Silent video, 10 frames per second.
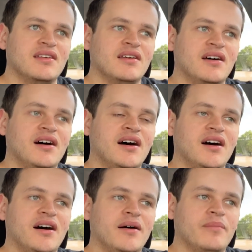
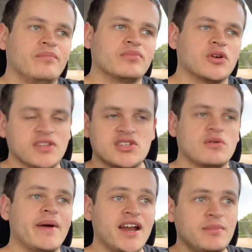Or this
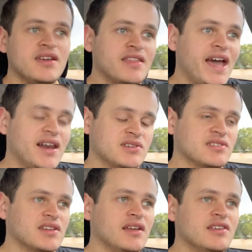reminded me of that, I
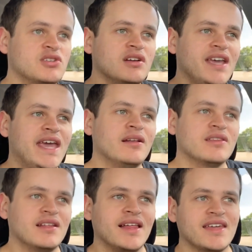should say. They should have
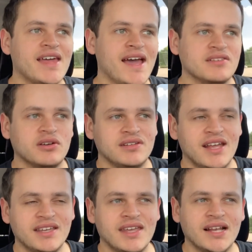handled it like that.
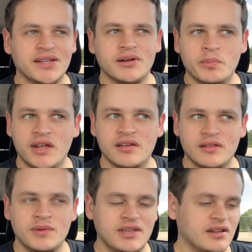Dedicate a little bit of
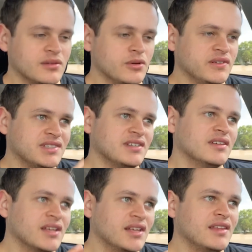the beginning of the movie
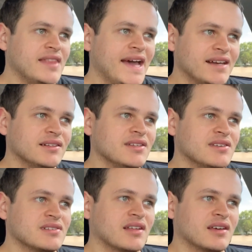to that at
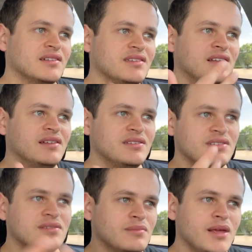least. Like a
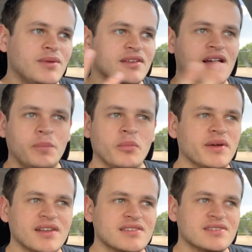decent, maybe couple
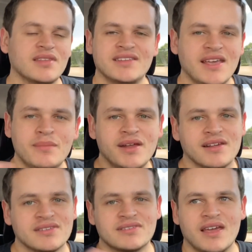minutes. Like 10
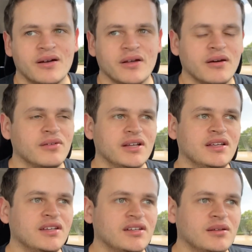minutes. I don't know.
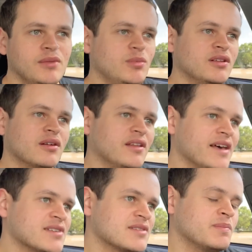Maybe a little
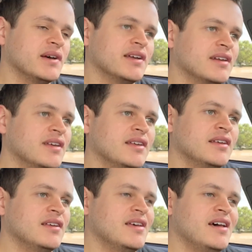less. But,
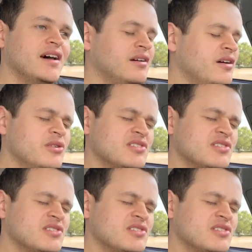I don't know.